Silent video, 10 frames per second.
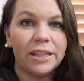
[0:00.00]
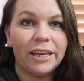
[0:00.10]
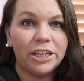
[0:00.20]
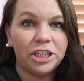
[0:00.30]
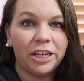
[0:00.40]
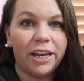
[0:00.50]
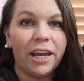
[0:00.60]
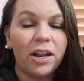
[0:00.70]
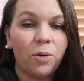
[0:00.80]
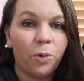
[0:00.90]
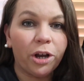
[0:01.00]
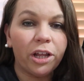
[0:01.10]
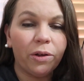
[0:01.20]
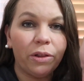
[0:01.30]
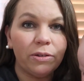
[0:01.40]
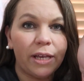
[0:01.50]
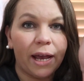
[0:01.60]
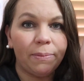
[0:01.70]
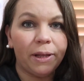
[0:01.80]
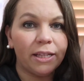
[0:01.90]
in the kitchen again, working on those
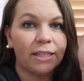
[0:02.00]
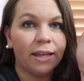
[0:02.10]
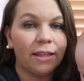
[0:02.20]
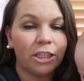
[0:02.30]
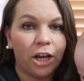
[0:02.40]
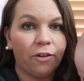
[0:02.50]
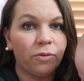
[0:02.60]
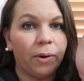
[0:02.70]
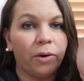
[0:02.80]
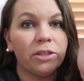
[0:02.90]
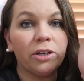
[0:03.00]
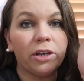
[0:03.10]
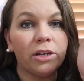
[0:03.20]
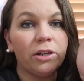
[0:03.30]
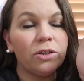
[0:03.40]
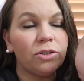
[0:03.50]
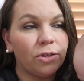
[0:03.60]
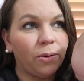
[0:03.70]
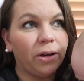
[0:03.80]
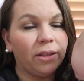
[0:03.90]
cabinets, getting the shelves built. It's looking
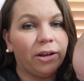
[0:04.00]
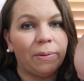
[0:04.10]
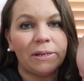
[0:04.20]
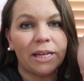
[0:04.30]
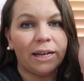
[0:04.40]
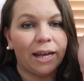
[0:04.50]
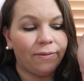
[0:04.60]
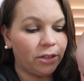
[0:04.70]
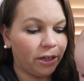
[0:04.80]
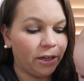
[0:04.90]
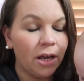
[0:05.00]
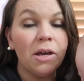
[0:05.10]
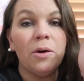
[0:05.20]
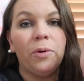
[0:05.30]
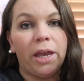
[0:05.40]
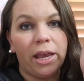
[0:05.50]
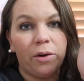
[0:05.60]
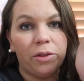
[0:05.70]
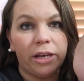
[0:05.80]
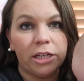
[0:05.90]
so good in there. I'm excited to have it done. We can't
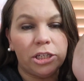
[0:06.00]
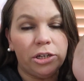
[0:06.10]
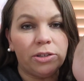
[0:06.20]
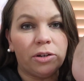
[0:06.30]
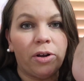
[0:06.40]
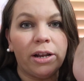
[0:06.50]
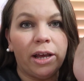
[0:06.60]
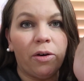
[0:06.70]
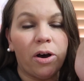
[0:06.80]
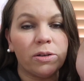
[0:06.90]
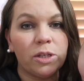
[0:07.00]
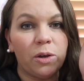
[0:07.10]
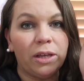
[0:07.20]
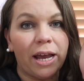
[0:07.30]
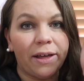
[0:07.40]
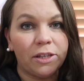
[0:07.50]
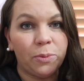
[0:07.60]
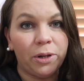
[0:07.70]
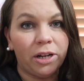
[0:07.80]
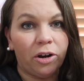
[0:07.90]
go in the kitchen and use it right now. Also, the guy that's putting